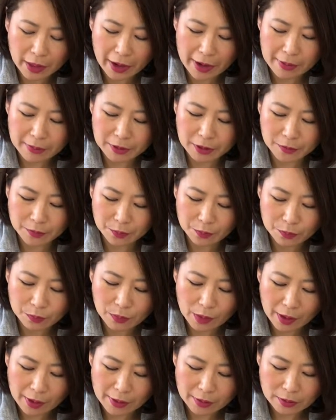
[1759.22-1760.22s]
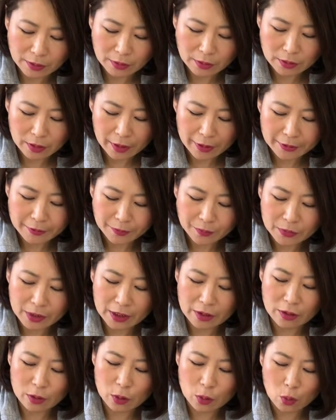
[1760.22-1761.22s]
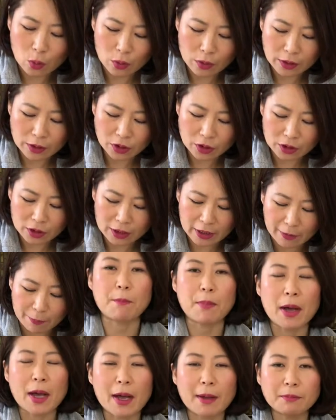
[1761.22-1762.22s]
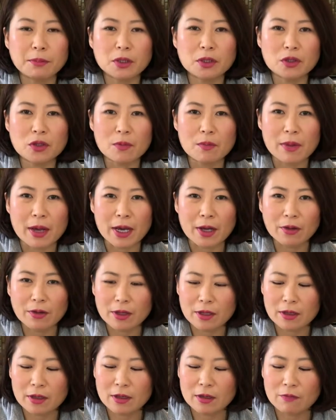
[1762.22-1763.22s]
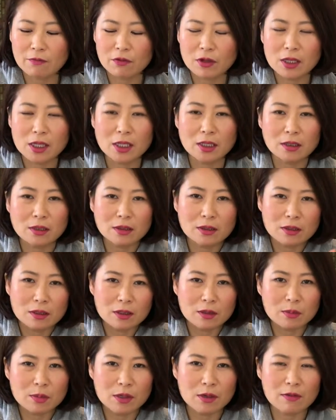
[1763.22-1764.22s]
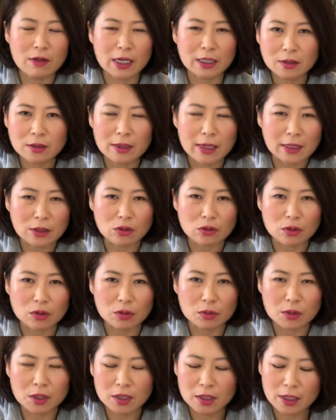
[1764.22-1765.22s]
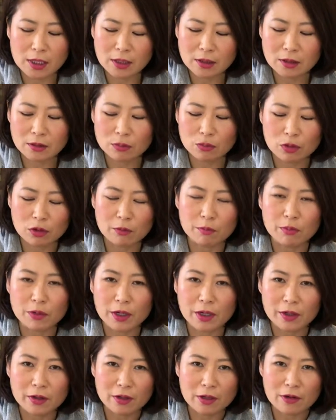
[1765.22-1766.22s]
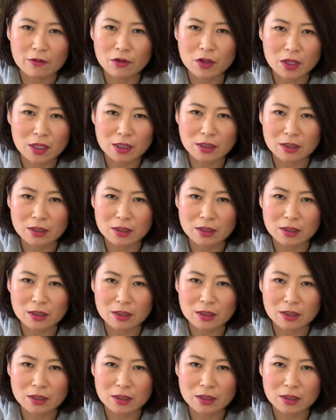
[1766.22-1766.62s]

I mean, like the corn just like pops in your mouth and it releases a little bit of that natural sweet taste with the broth and everything